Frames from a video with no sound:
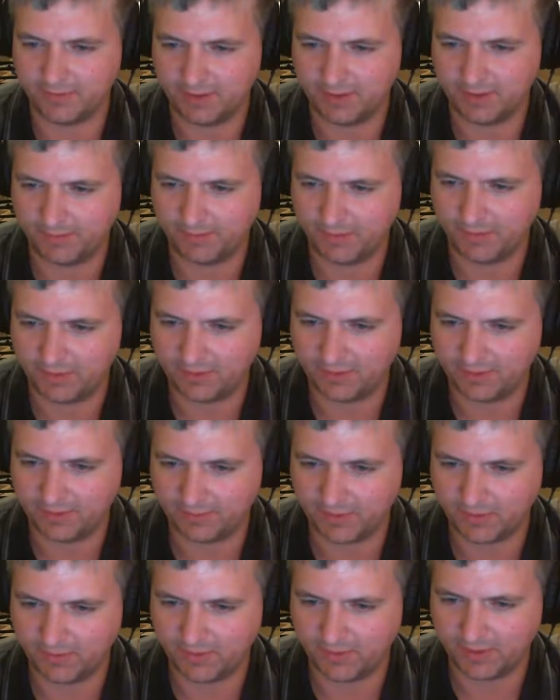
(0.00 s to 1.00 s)
both of
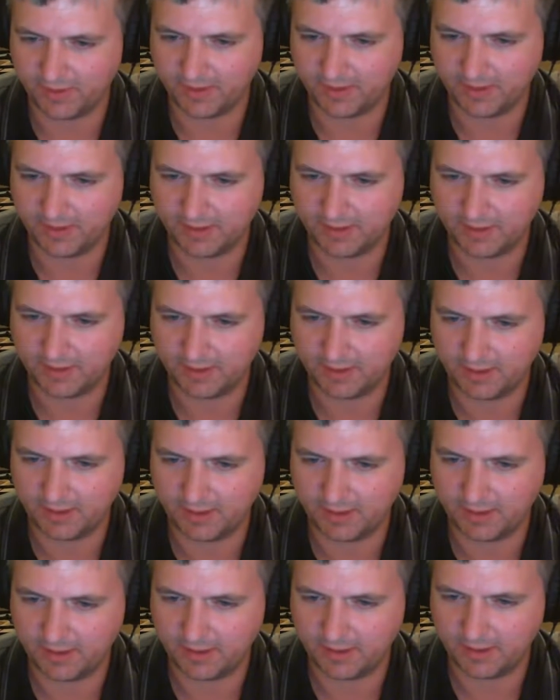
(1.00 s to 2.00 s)
them going
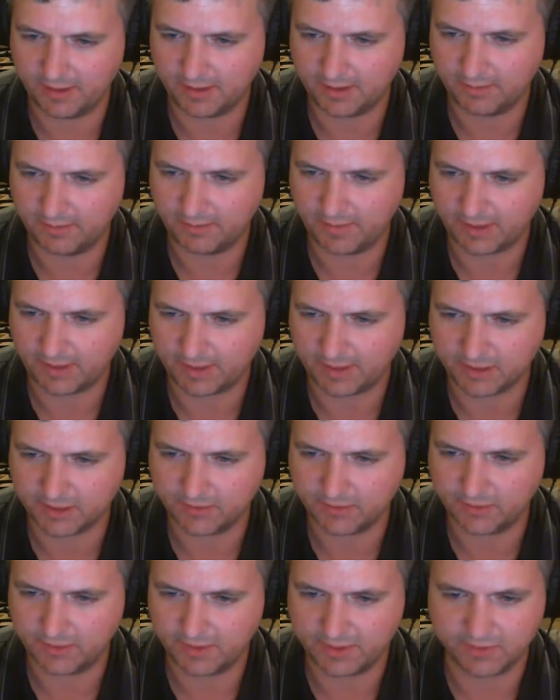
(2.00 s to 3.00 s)
back to
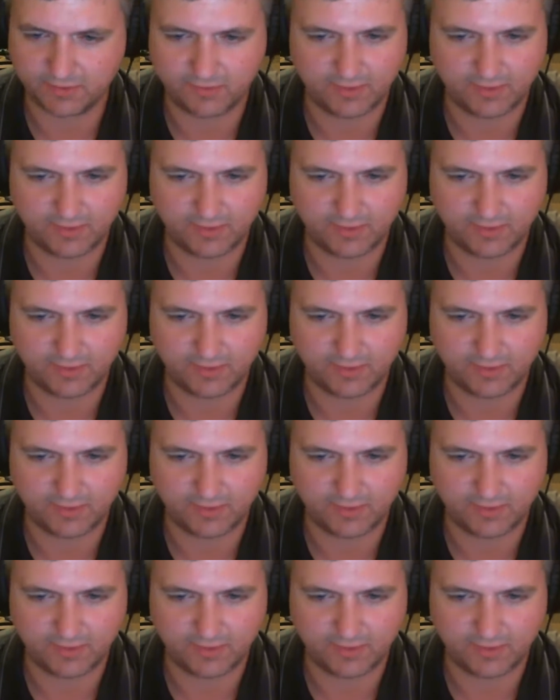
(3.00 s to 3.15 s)
school this